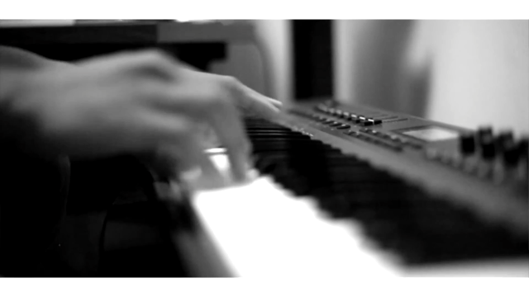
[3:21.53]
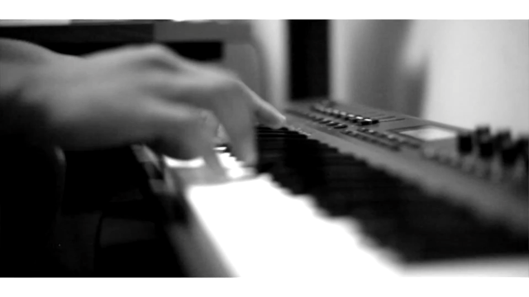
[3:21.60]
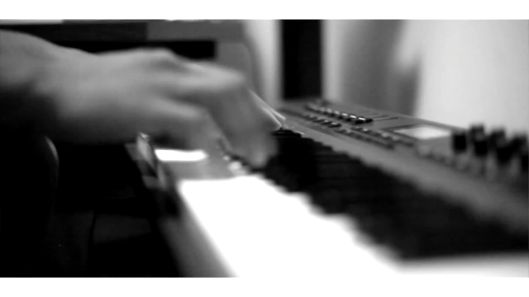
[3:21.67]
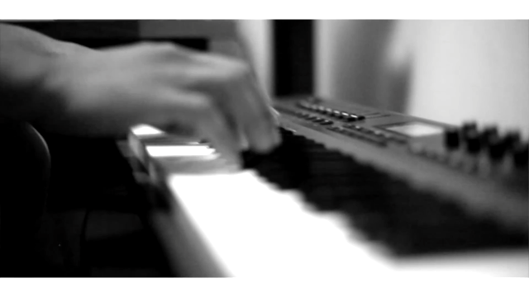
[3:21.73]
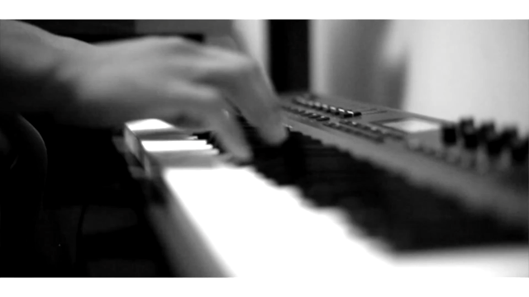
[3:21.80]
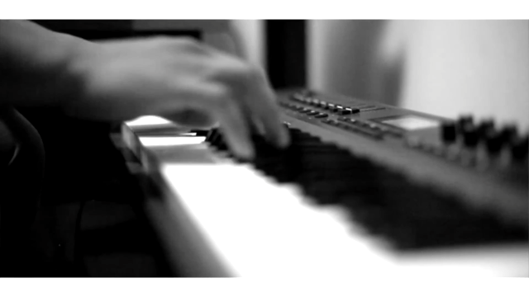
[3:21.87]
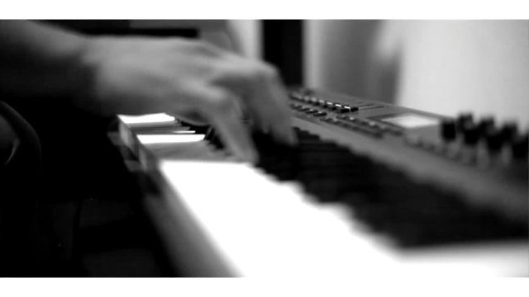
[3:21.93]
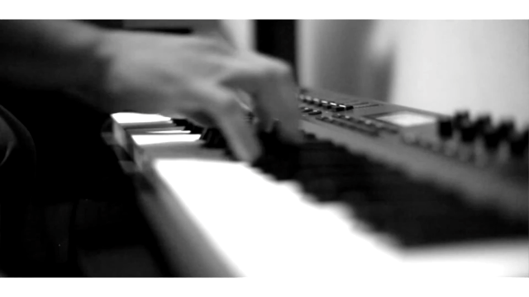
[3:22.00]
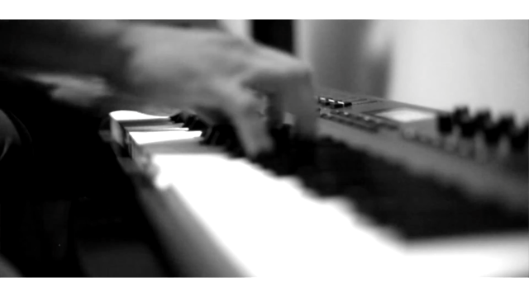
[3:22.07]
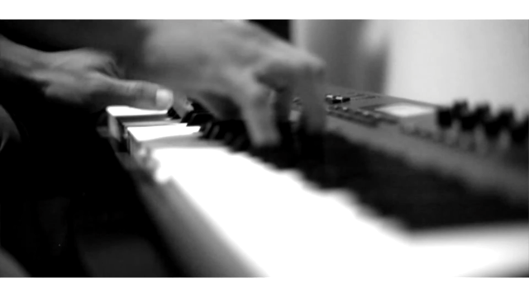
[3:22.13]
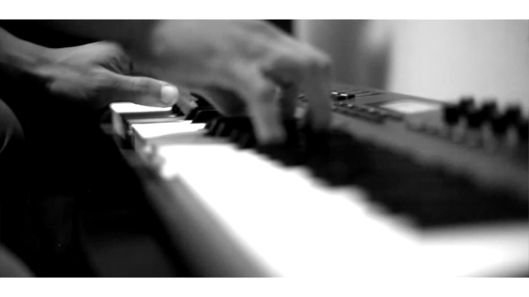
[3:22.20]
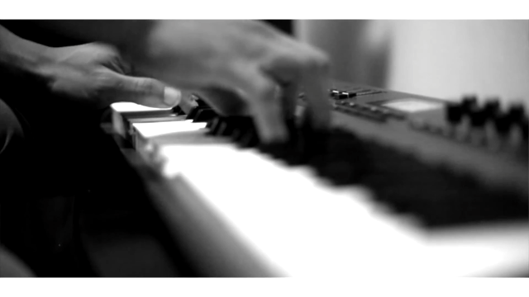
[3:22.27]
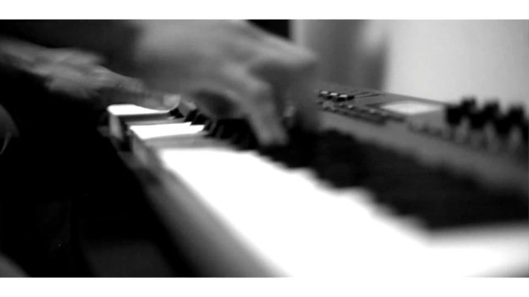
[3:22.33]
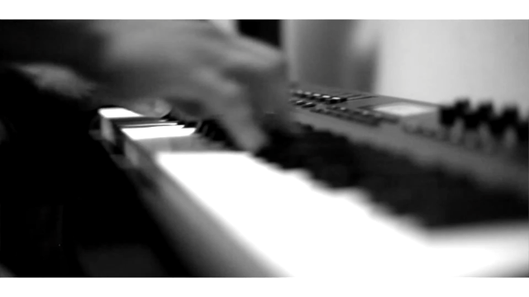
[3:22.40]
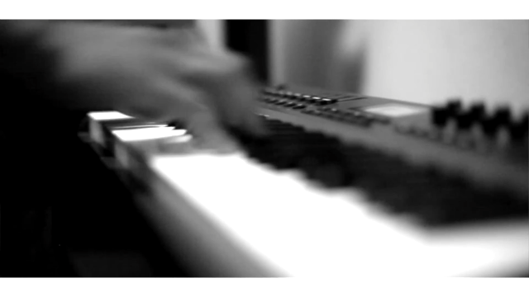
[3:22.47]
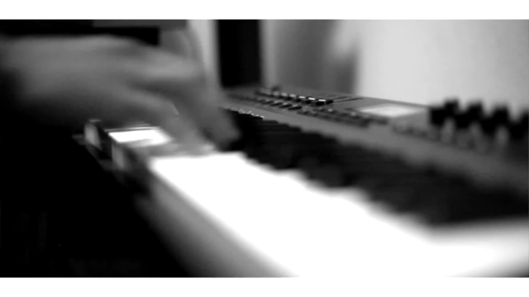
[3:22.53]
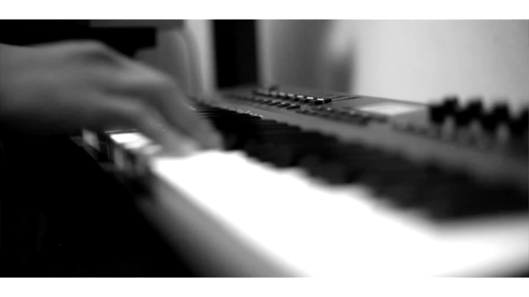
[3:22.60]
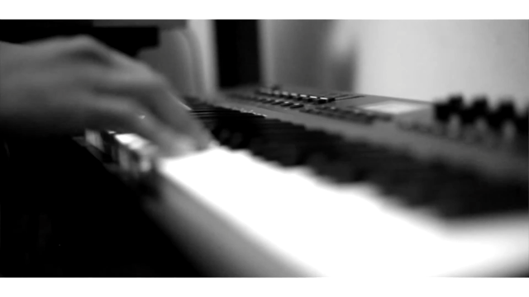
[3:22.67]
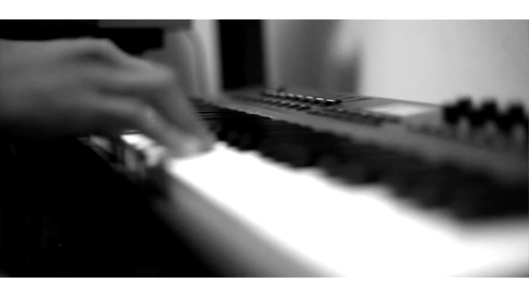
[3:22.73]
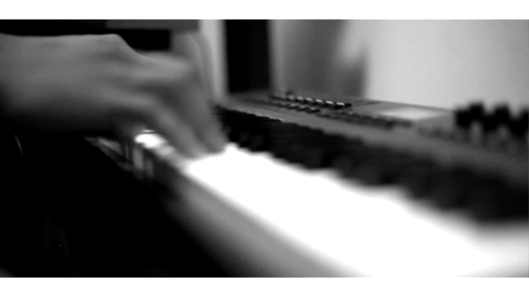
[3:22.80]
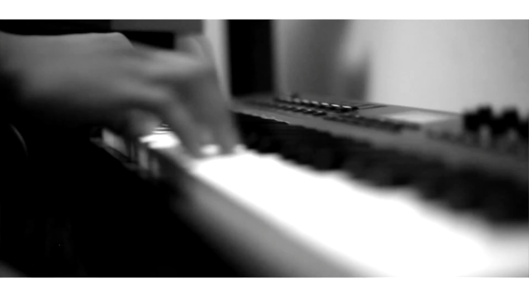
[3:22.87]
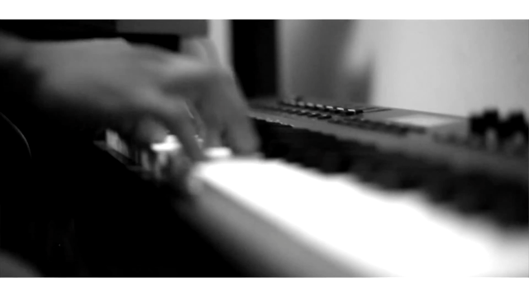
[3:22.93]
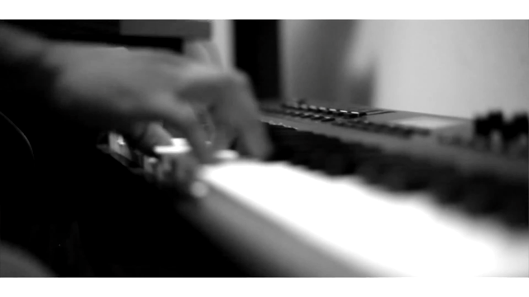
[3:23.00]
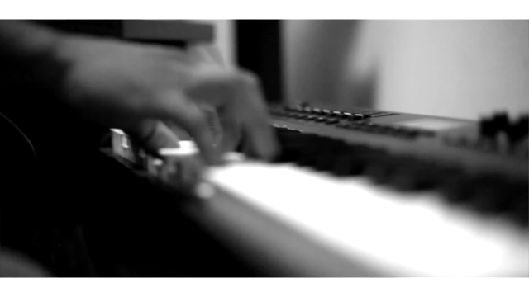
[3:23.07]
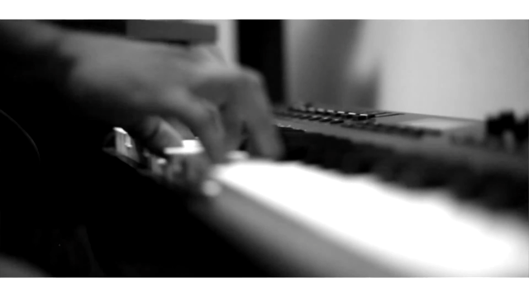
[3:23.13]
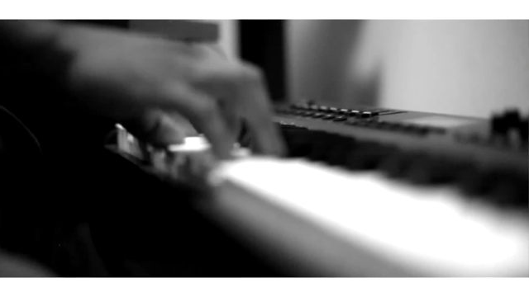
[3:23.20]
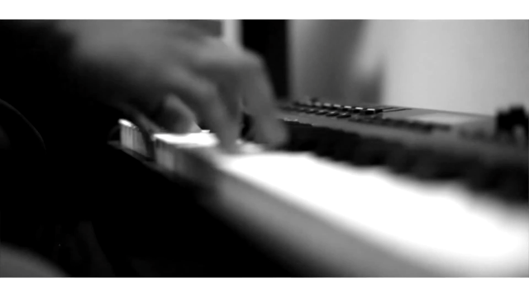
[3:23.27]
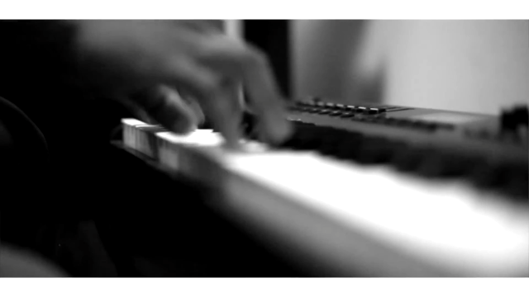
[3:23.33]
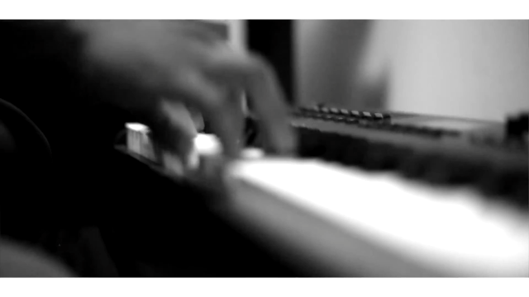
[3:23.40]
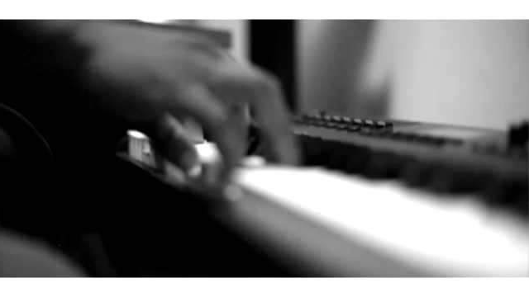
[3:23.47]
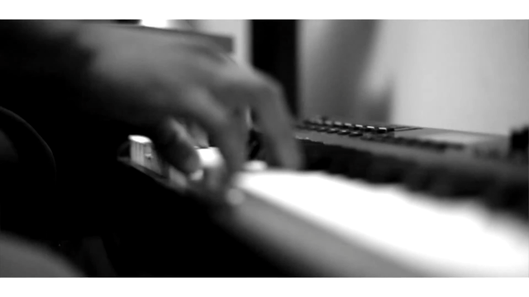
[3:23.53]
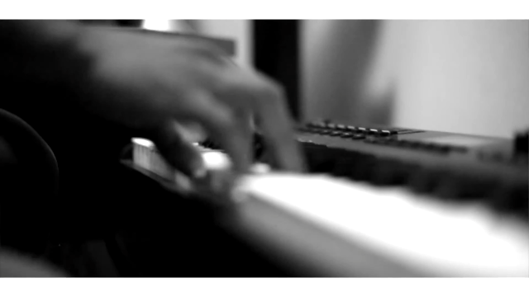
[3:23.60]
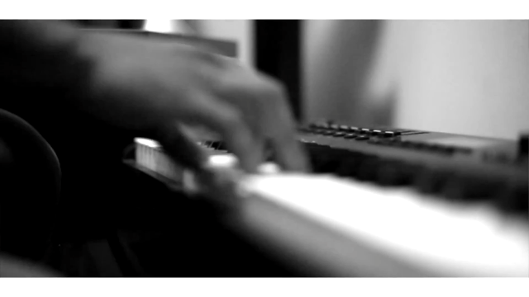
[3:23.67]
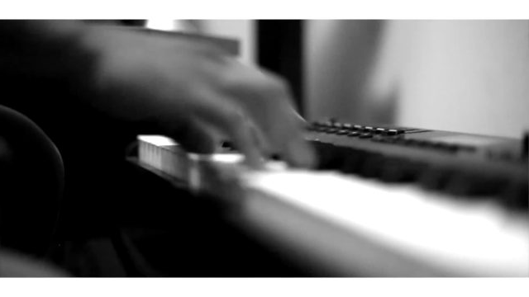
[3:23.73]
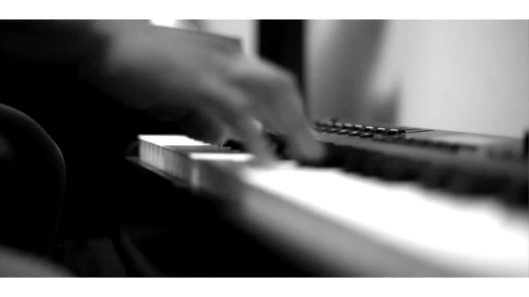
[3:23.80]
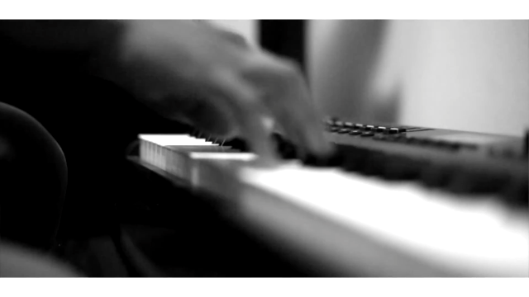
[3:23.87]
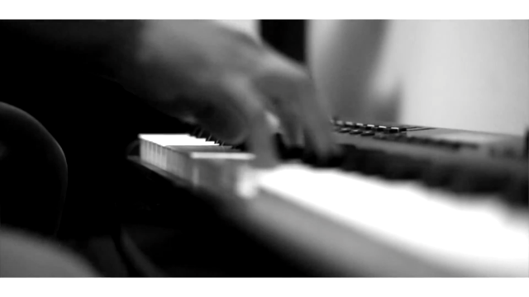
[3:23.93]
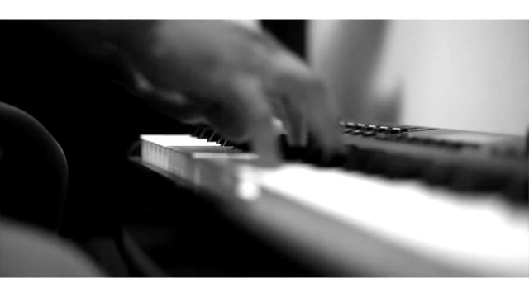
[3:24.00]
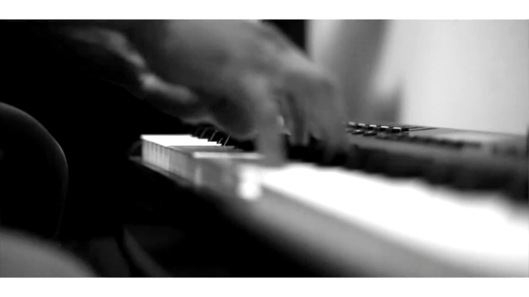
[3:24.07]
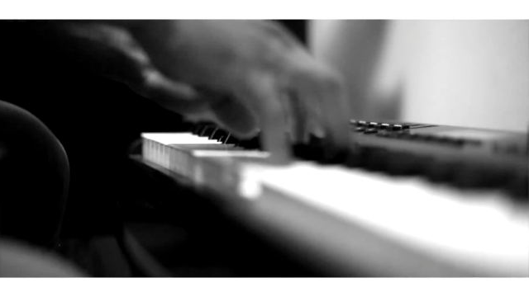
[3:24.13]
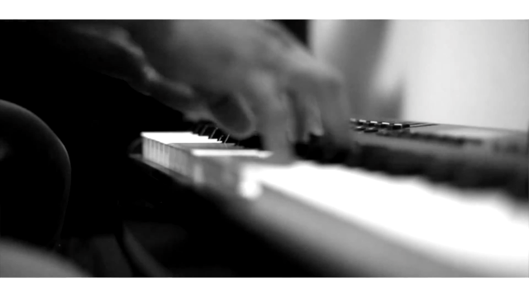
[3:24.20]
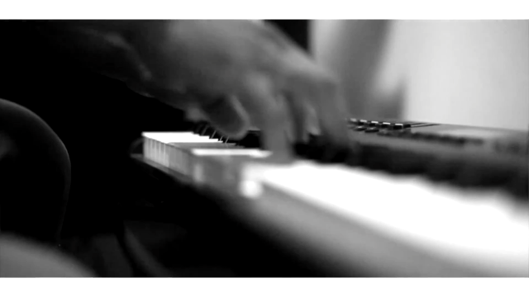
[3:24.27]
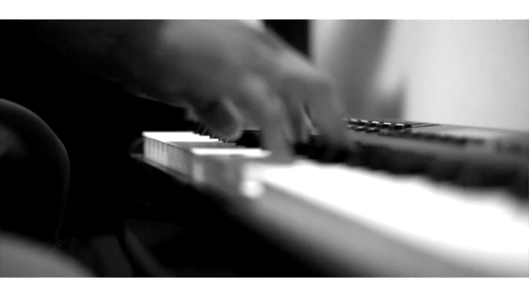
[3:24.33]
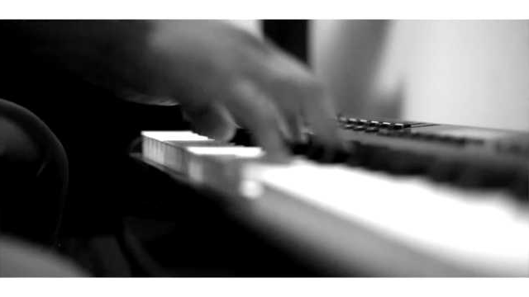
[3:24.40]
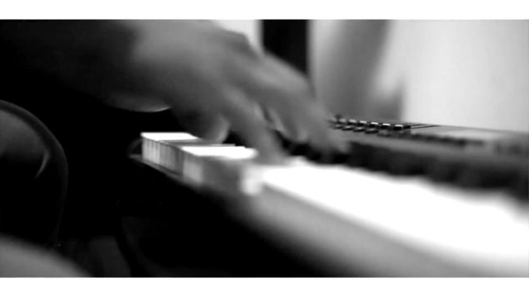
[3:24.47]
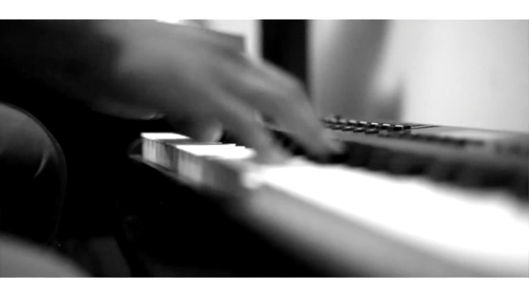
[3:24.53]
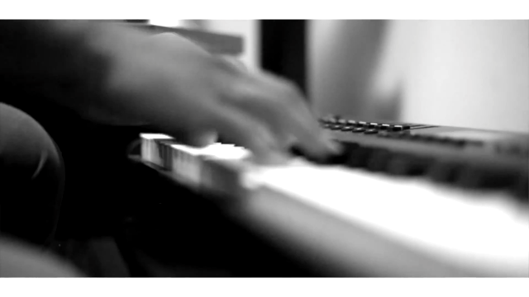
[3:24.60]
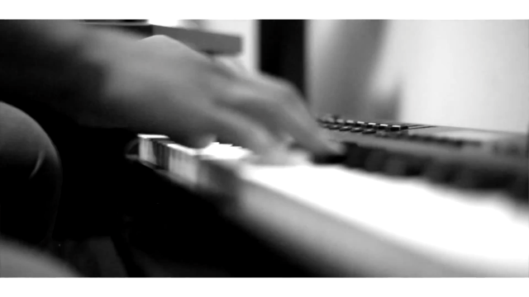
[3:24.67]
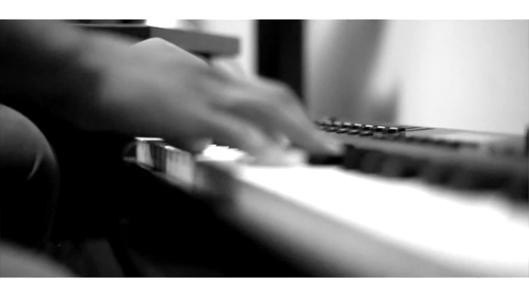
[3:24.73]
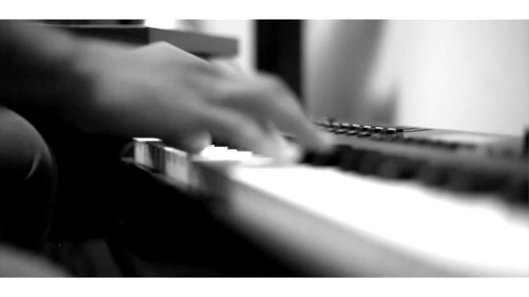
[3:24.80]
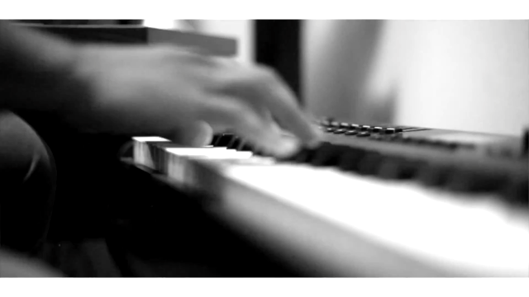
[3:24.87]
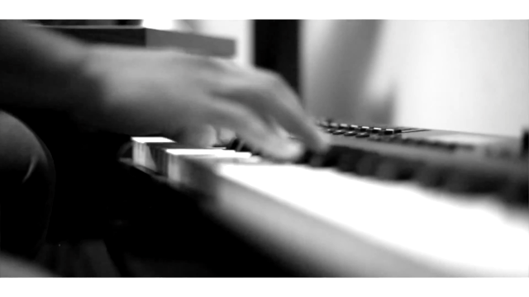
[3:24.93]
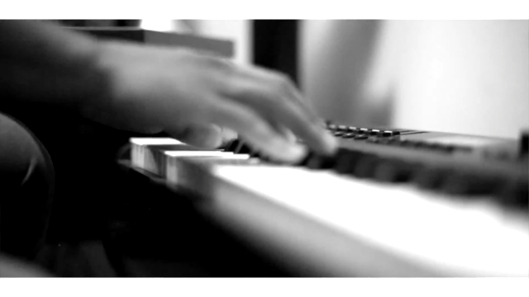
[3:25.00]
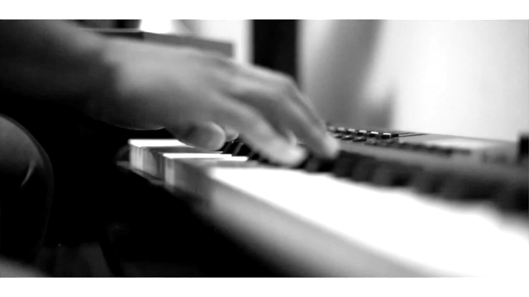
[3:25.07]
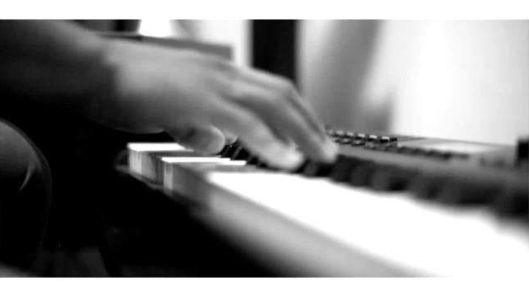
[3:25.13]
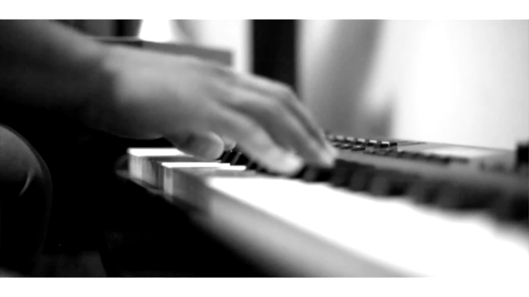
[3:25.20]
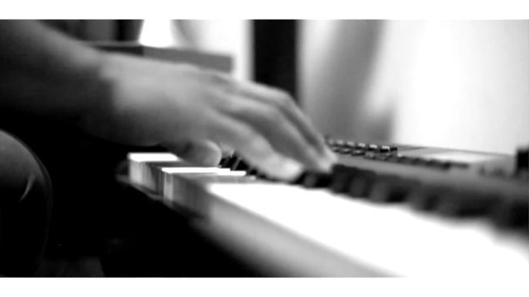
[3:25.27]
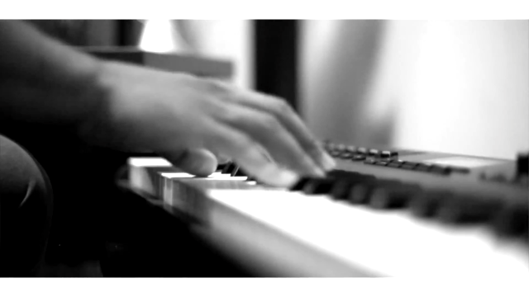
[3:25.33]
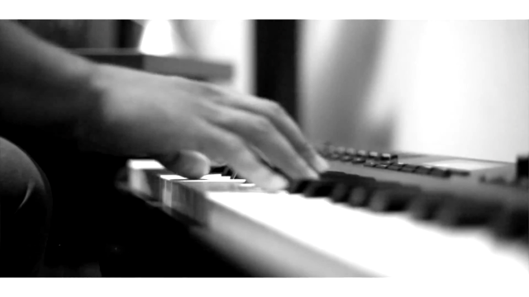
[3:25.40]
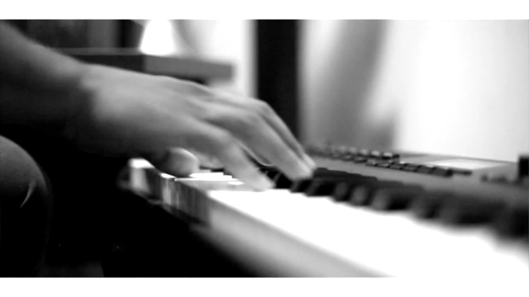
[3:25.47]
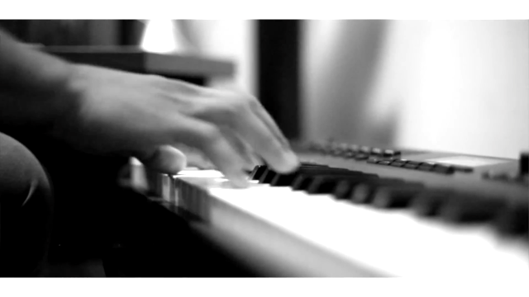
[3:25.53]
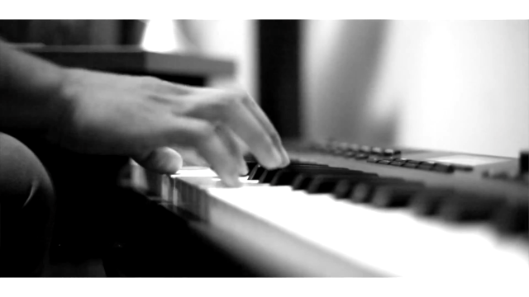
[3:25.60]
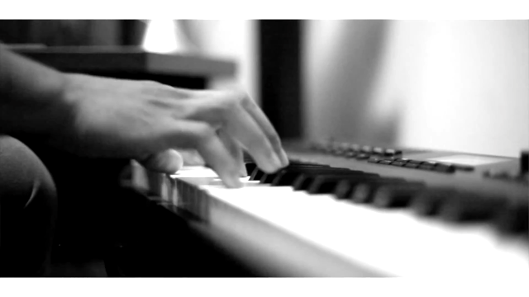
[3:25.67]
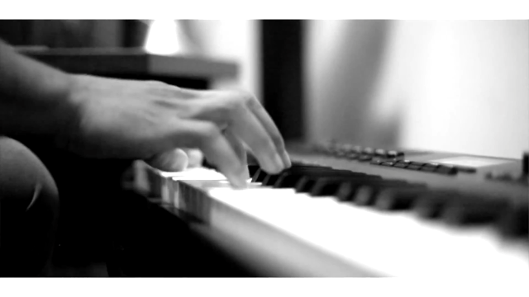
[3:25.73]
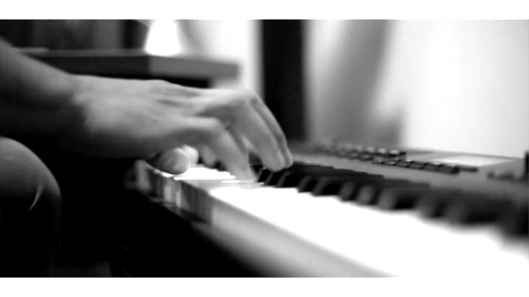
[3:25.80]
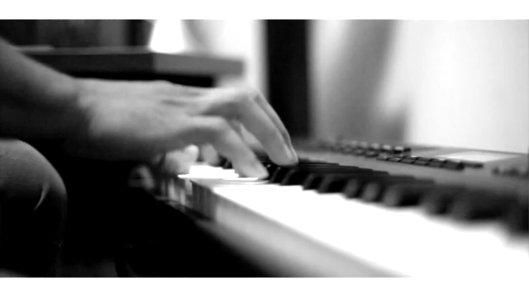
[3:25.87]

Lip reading: Nobody's mouth can be seen.